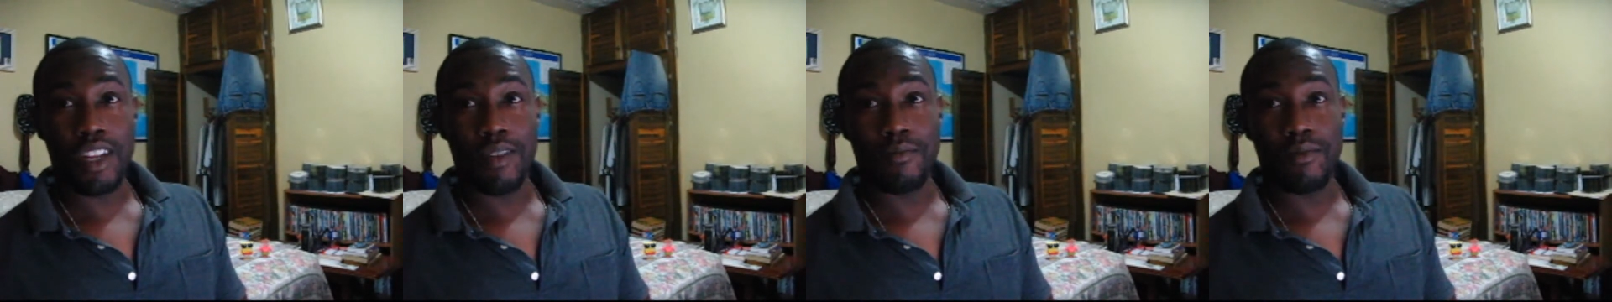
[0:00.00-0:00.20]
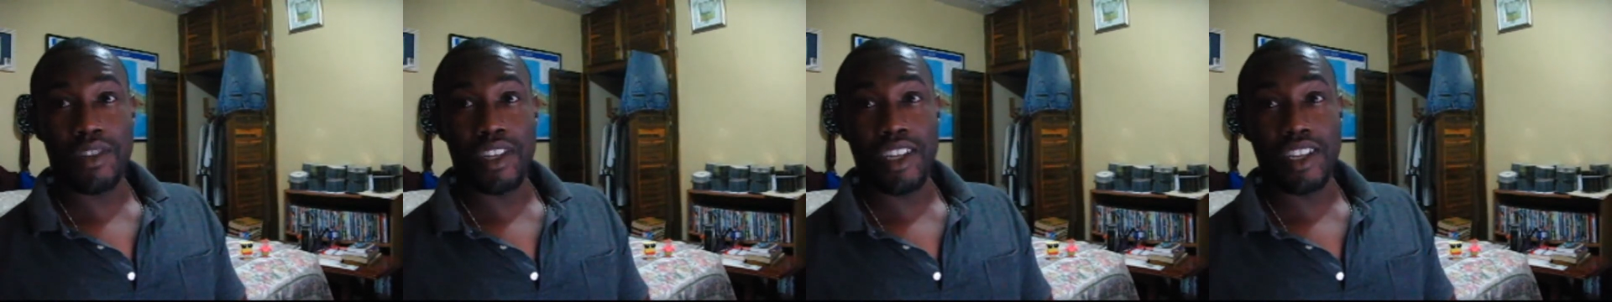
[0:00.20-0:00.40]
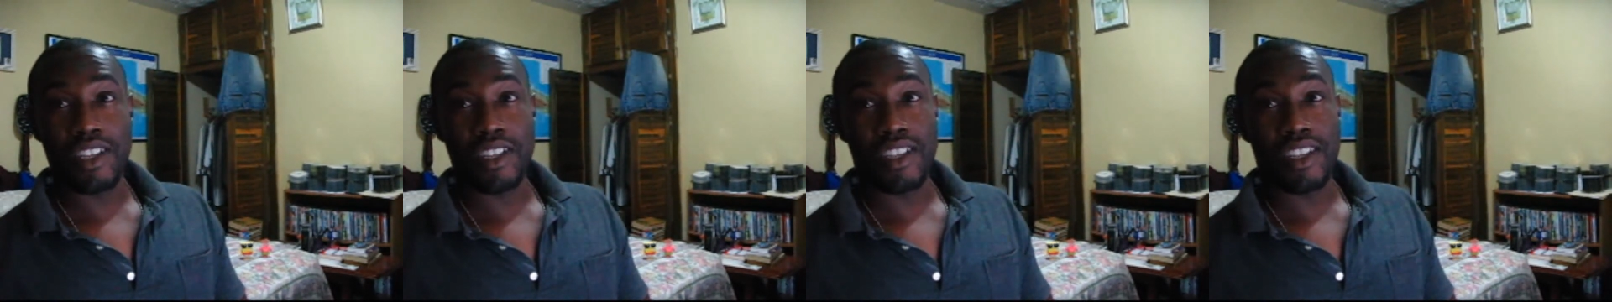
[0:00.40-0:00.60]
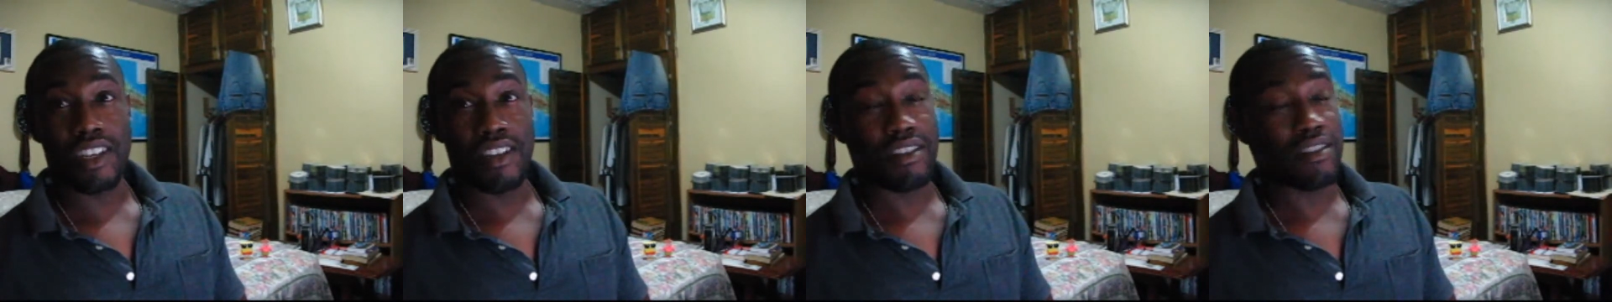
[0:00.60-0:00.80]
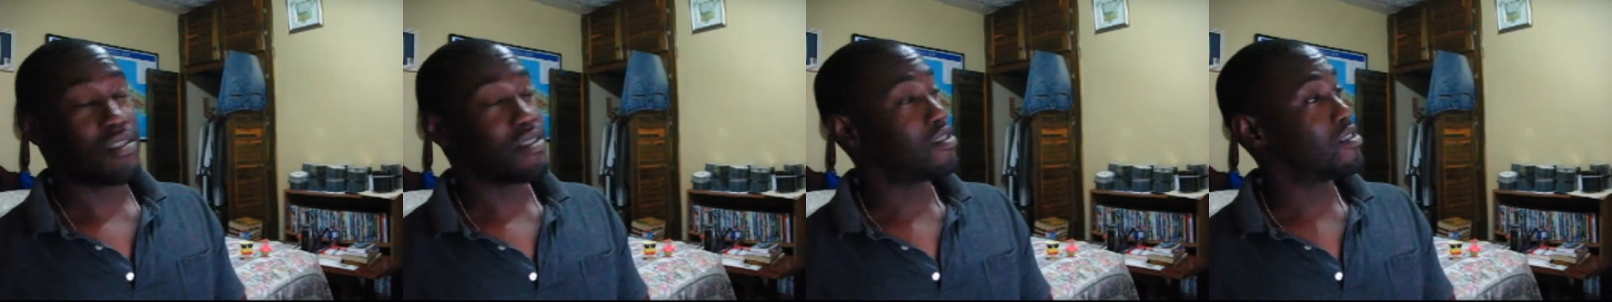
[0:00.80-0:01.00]
them things
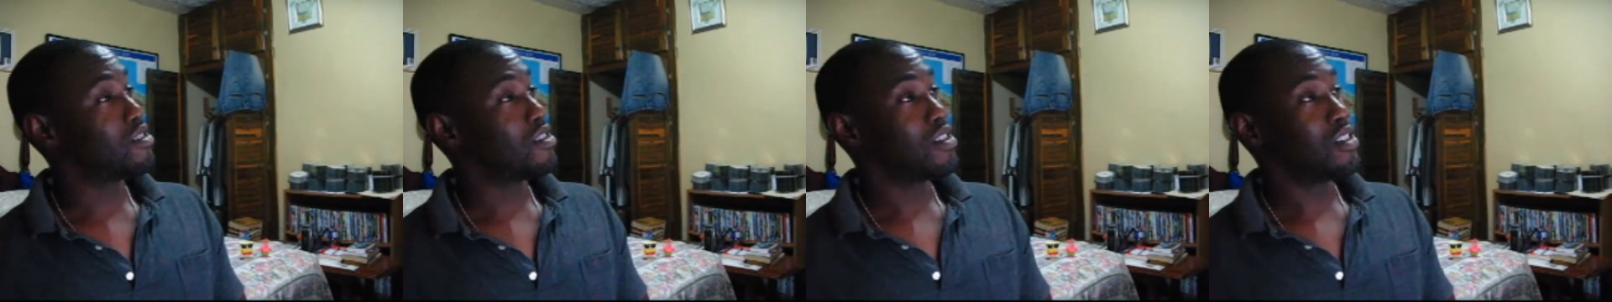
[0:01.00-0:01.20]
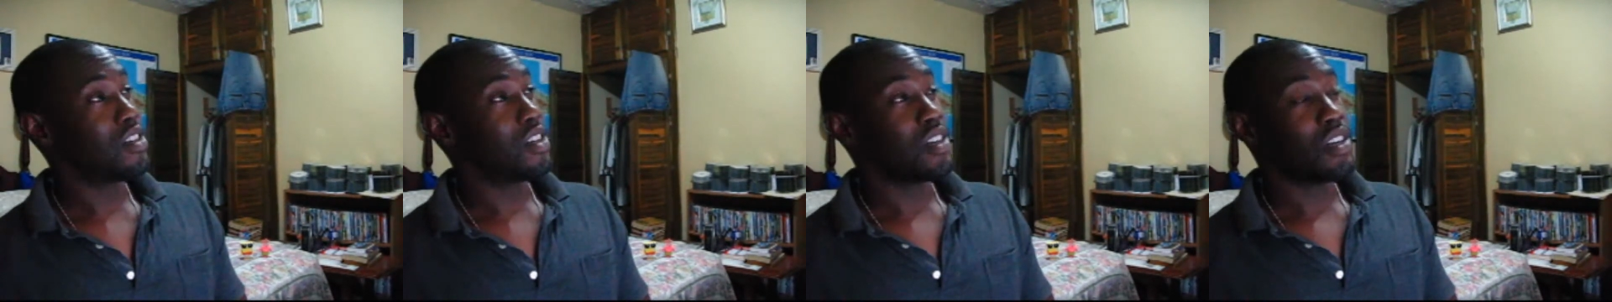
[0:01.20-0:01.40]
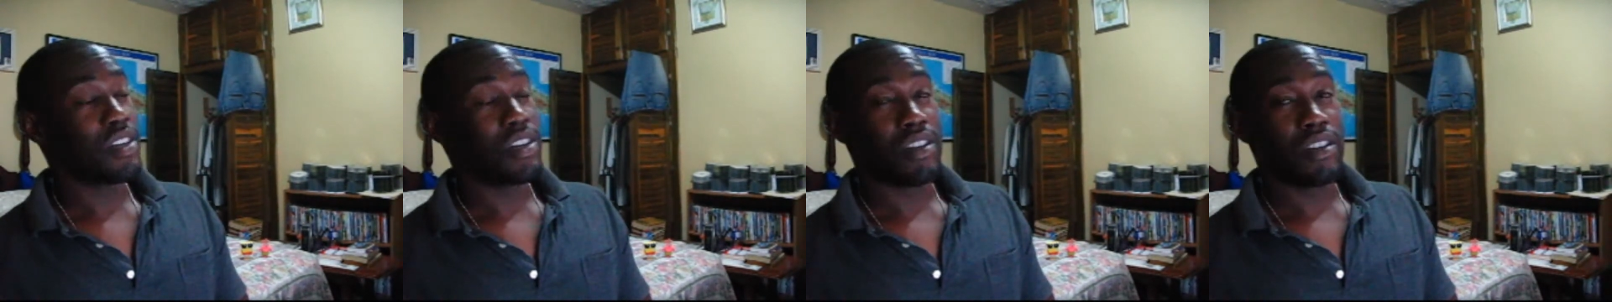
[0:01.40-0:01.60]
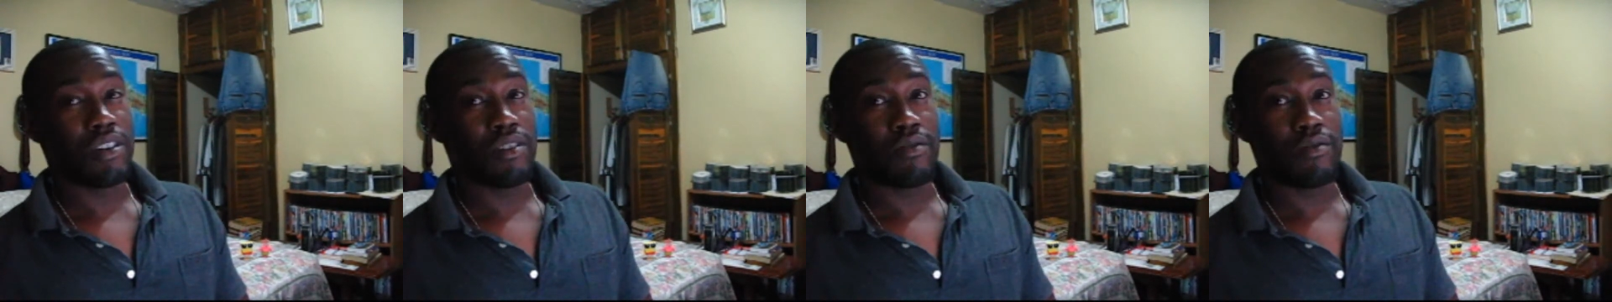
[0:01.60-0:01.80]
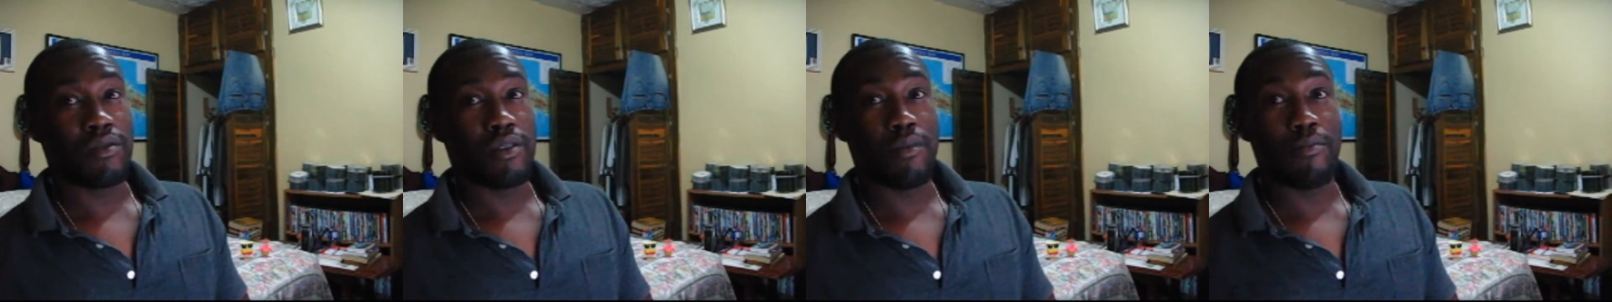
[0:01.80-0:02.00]
there
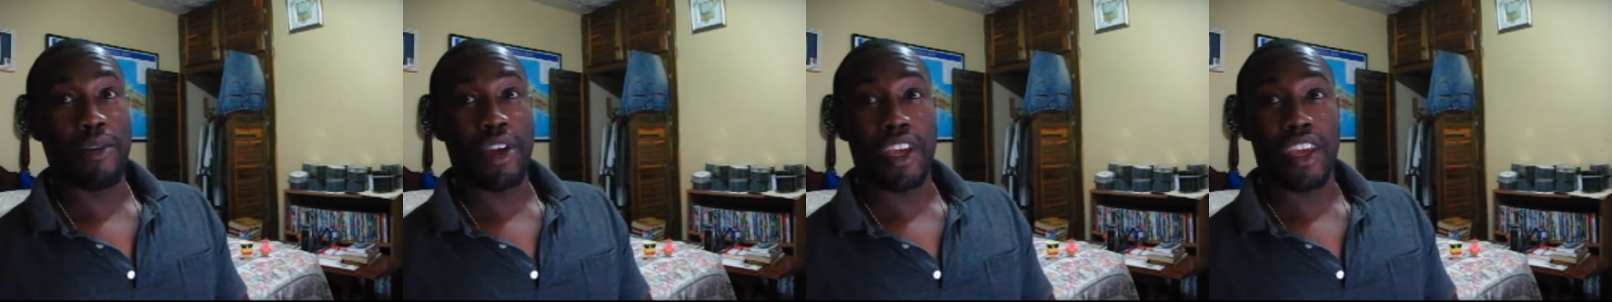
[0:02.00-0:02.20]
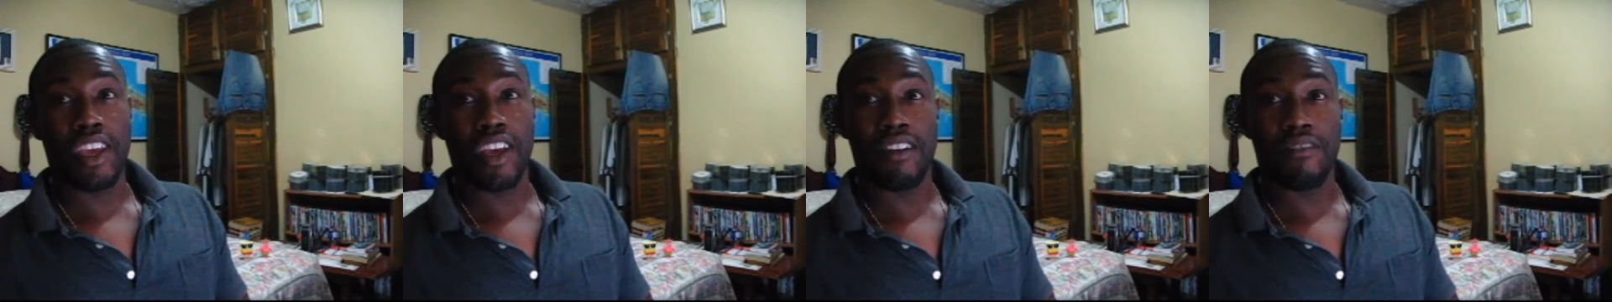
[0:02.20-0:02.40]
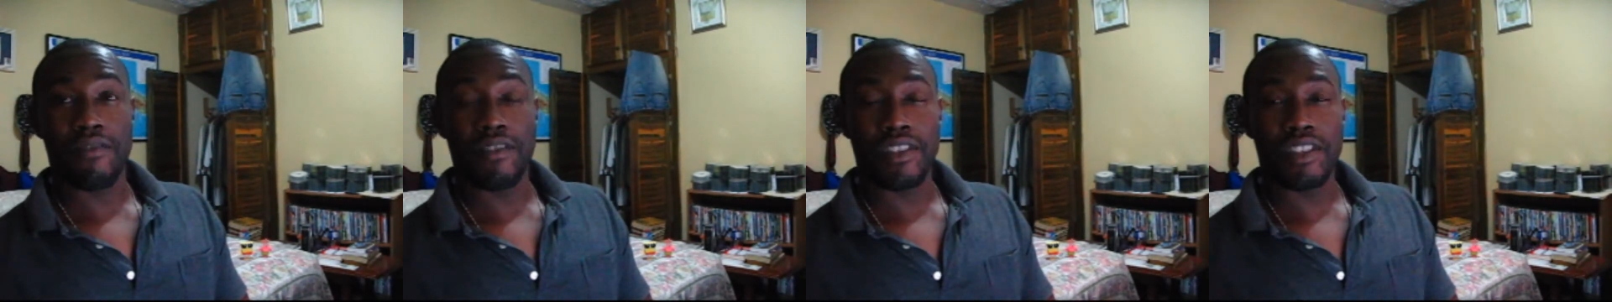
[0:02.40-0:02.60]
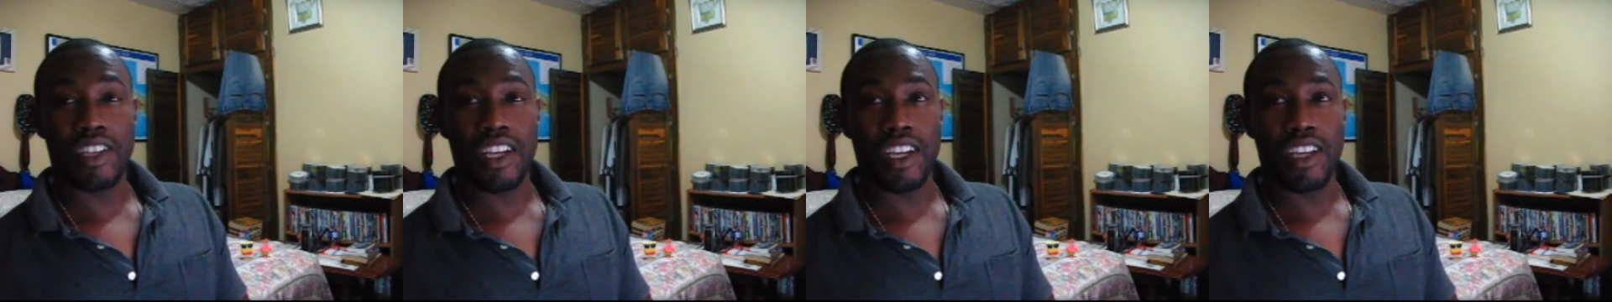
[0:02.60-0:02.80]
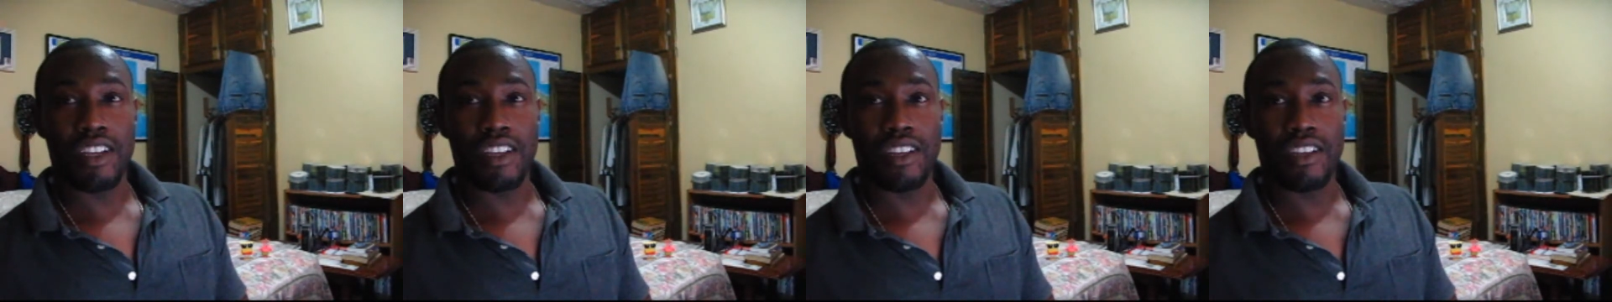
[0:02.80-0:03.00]
what make you have to
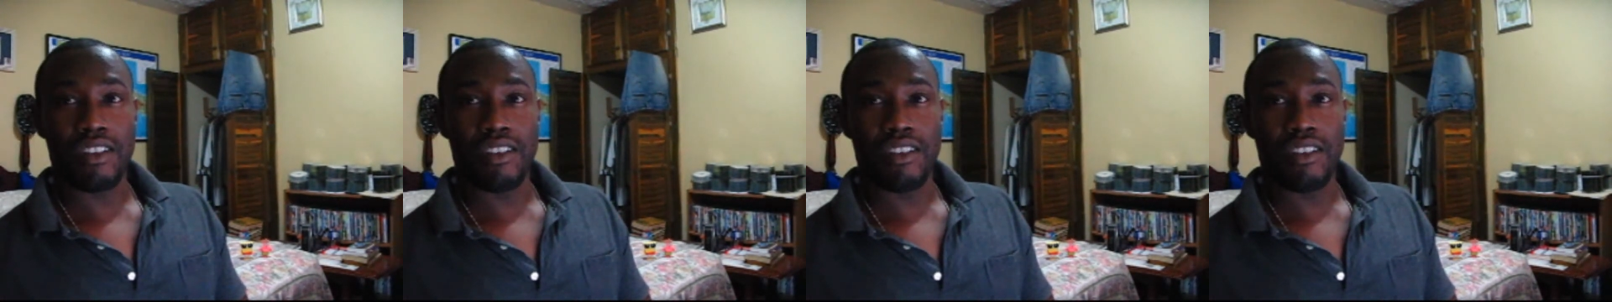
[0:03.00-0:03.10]
say